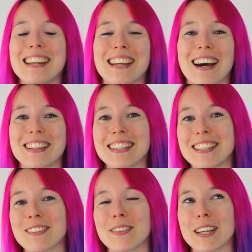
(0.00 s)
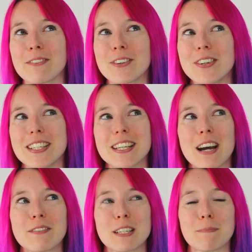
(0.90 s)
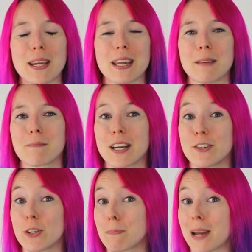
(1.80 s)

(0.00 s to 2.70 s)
Now this is something I've already covered a bit in my trip